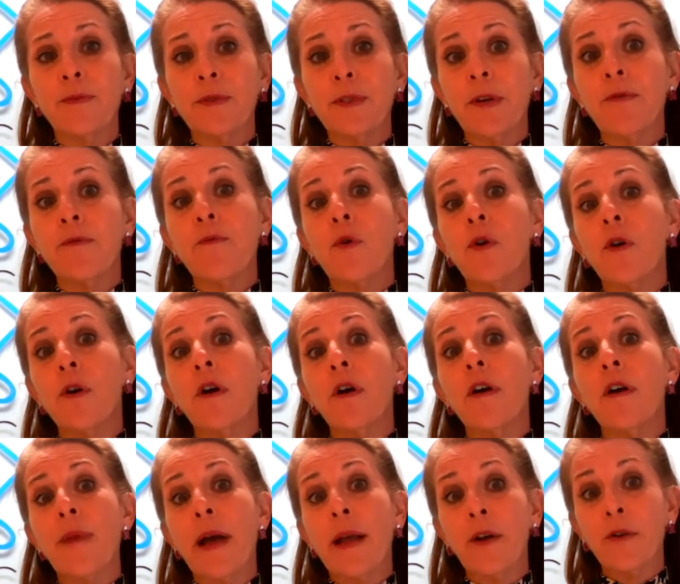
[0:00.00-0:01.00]
some more
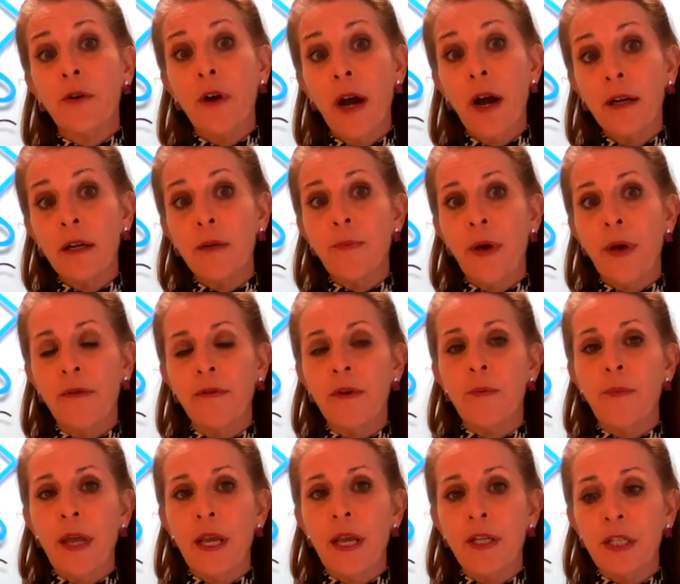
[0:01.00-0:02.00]
of my chronic
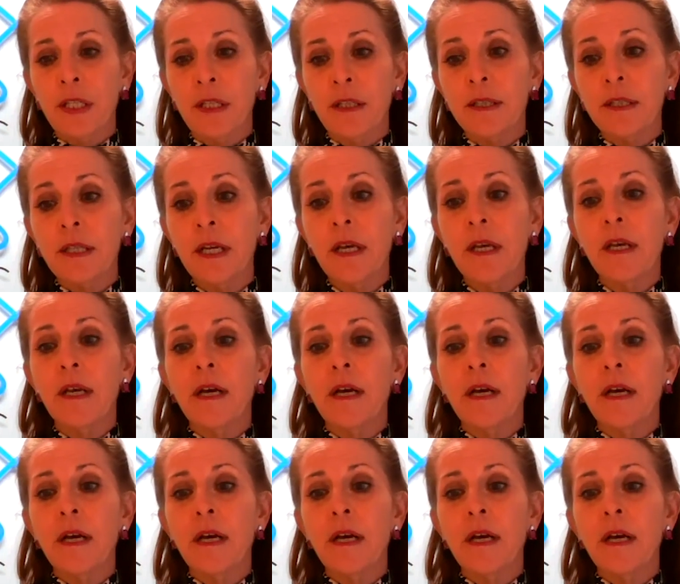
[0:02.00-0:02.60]
pelvic patients